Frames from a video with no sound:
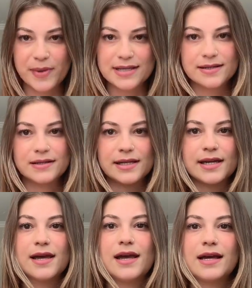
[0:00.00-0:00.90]

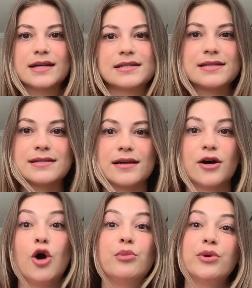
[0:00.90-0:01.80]
basically because it's
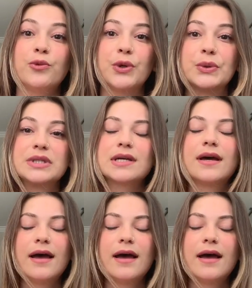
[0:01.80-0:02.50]
an open wound.